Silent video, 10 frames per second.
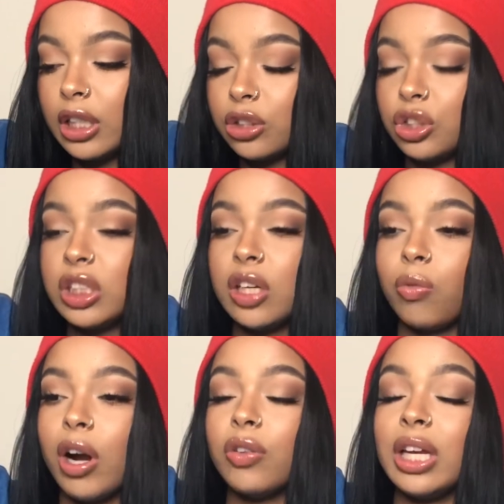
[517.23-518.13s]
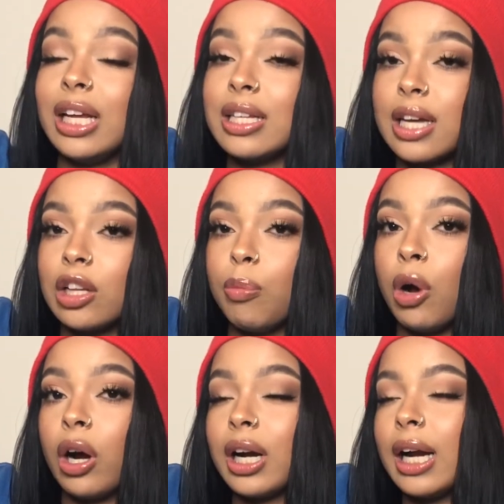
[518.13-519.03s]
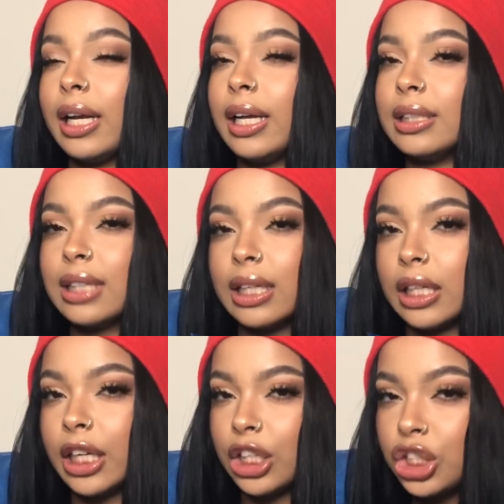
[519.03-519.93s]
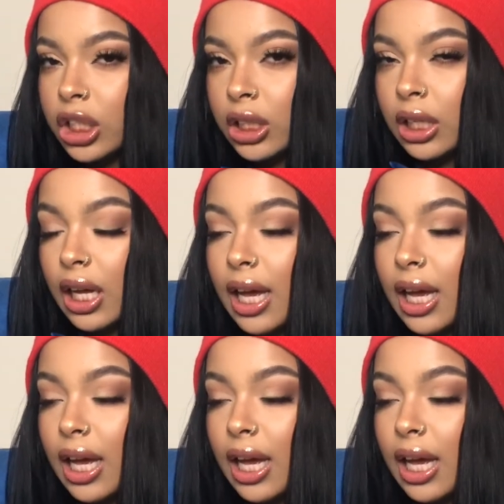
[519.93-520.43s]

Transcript: So she's like right on the inside of the bar, kind of inside the kitchen,